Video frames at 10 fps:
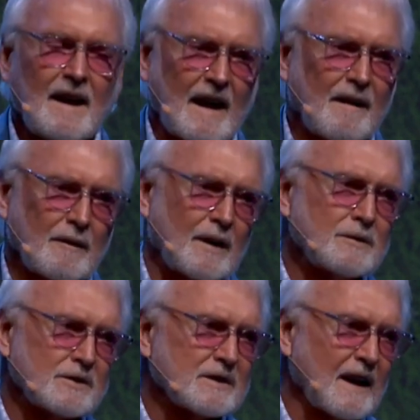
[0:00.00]
I don't know.
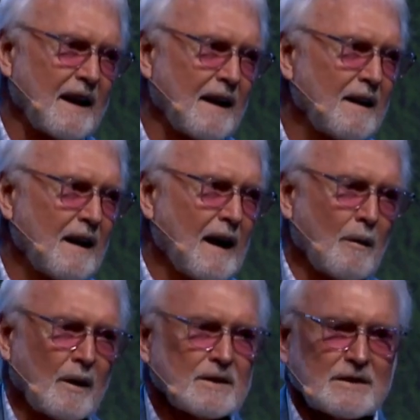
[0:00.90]
Just say, hey, I
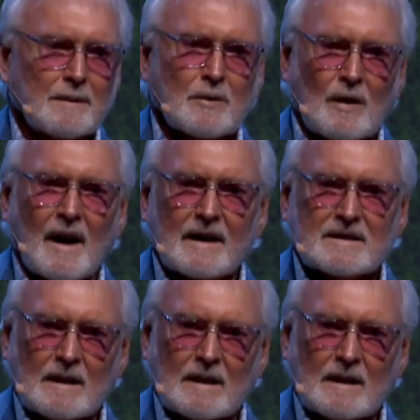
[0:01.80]
want to accept Christ.